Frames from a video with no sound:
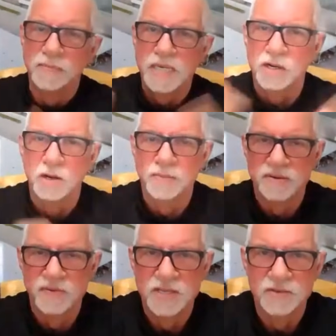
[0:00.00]
and a number
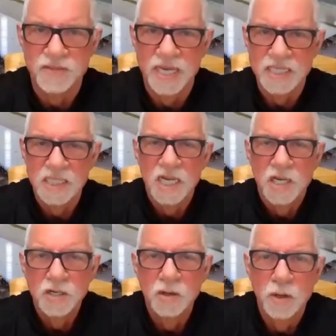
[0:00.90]
of other things,
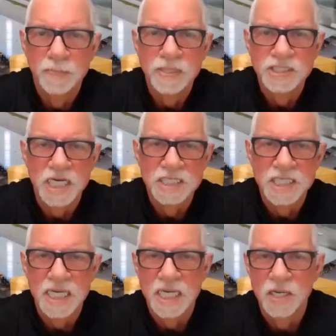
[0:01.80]
do a
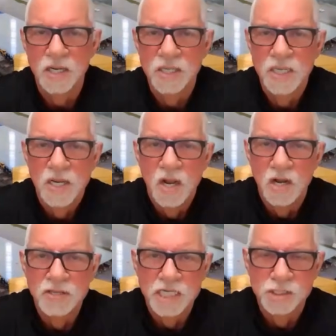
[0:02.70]
presenting and
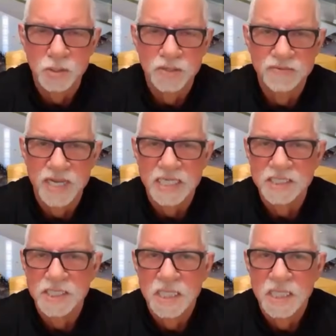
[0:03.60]
all that sort of things.